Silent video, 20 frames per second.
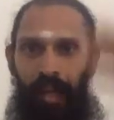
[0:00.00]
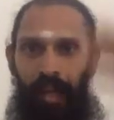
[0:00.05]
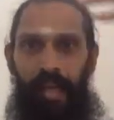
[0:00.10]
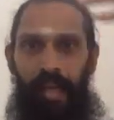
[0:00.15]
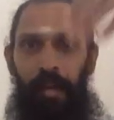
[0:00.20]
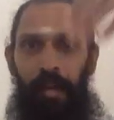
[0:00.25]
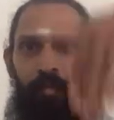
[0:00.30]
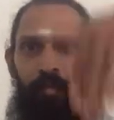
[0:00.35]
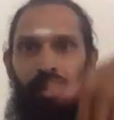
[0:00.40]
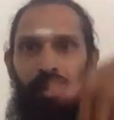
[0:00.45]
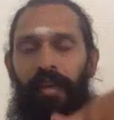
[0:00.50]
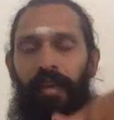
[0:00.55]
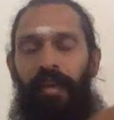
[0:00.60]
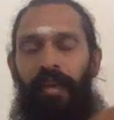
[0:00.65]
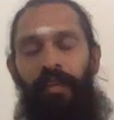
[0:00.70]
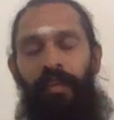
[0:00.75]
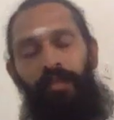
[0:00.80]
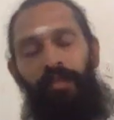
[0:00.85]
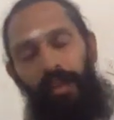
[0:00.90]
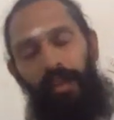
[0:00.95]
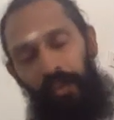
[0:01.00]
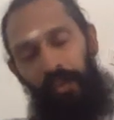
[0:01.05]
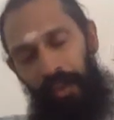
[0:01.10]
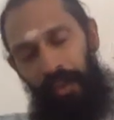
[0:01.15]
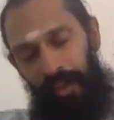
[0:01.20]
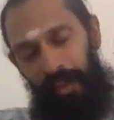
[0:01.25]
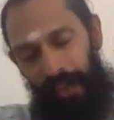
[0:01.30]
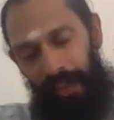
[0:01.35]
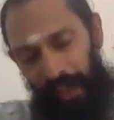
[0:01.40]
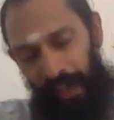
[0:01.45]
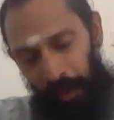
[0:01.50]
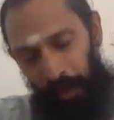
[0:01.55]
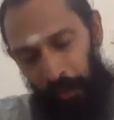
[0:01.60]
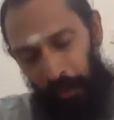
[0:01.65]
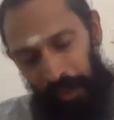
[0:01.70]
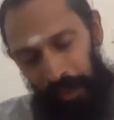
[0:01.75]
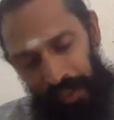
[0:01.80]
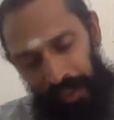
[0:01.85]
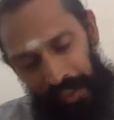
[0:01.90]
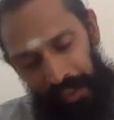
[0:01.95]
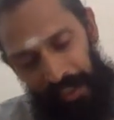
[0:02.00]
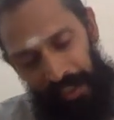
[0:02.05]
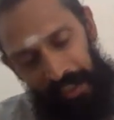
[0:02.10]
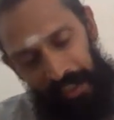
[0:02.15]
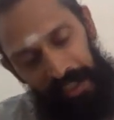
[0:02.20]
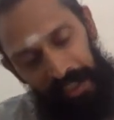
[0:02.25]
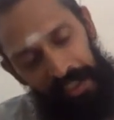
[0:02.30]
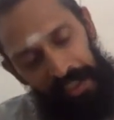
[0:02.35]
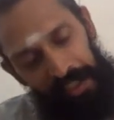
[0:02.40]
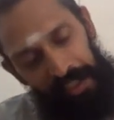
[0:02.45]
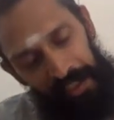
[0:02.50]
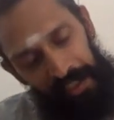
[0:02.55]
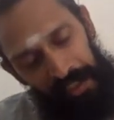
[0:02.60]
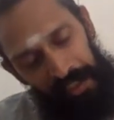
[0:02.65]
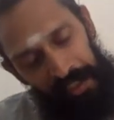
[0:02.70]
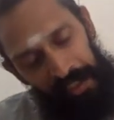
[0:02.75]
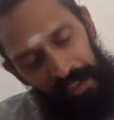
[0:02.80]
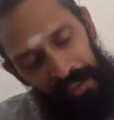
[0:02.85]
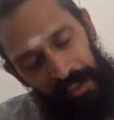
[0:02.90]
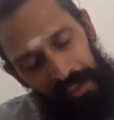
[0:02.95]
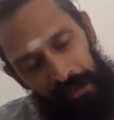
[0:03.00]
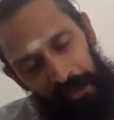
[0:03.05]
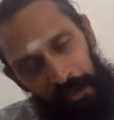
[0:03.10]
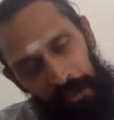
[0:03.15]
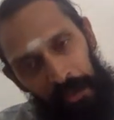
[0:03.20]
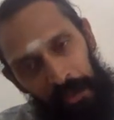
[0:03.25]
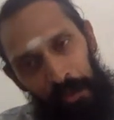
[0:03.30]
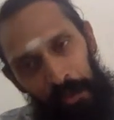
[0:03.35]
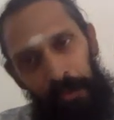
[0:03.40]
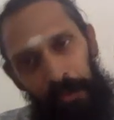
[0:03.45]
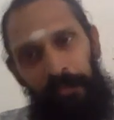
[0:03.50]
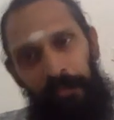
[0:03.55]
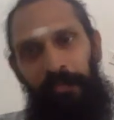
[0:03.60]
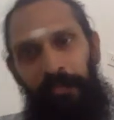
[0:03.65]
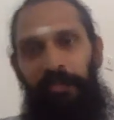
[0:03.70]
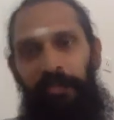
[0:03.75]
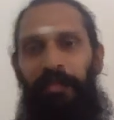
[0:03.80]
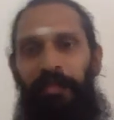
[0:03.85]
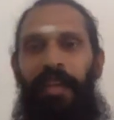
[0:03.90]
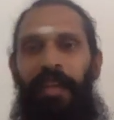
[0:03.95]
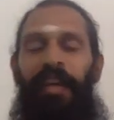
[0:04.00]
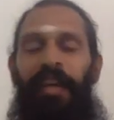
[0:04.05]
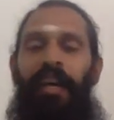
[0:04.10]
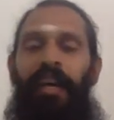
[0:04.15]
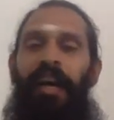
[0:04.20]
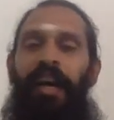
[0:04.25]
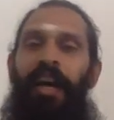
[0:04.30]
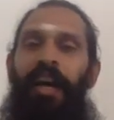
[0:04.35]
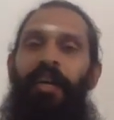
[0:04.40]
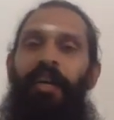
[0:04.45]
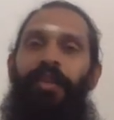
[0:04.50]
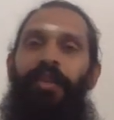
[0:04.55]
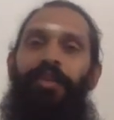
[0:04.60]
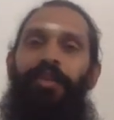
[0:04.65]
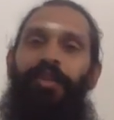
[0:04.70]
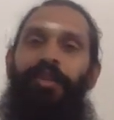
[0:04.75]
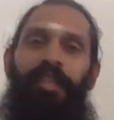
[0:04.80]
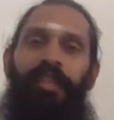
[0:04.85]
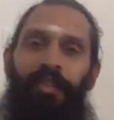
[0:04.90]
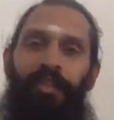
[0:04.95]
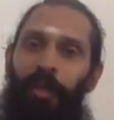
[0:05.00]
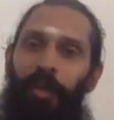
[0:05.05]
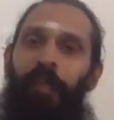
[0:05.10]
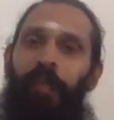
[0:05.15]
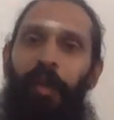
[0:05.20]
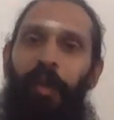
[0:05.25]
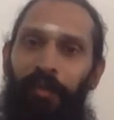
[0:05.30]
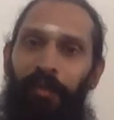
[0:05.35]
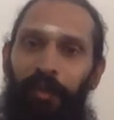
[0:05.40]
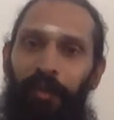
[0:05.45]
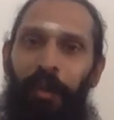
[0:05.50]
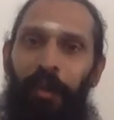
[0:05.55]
depth will really take you deep, So that's not what we